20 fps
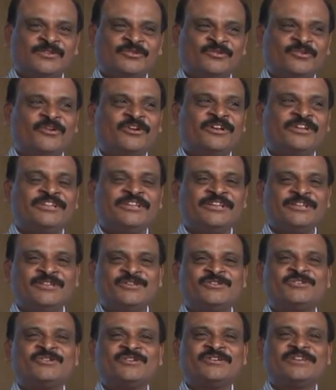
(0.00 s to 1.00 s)
Only thing
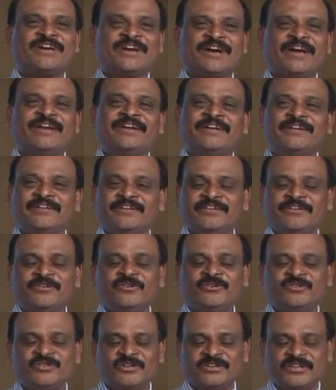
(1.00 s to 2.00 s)
you should
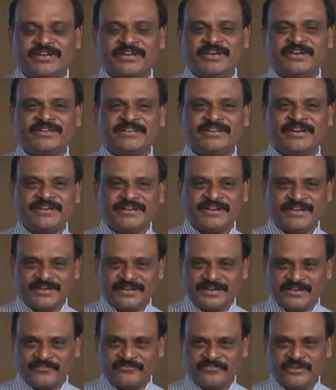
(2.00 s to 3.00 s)
create that
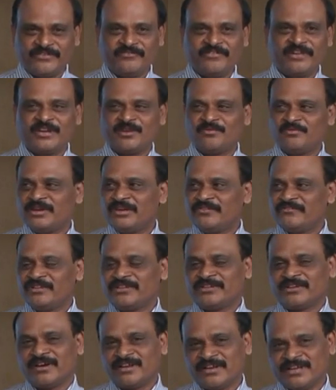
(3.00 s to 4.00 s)
kind of environment with
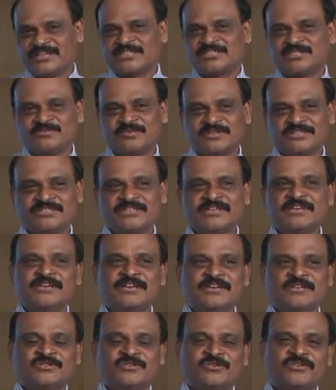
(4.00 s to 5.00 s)
all customers,
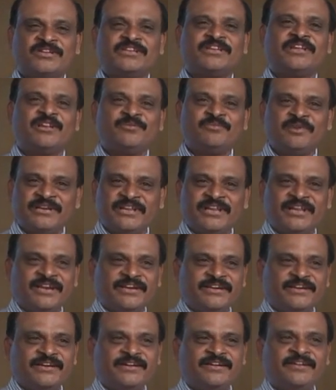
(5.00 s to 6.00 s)
so that they will be
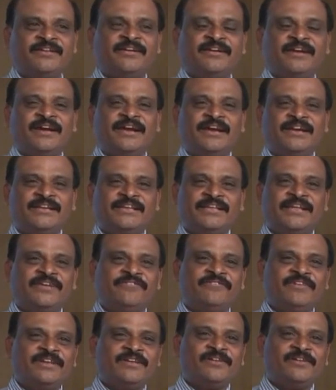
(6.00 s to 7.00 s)
delighted and they will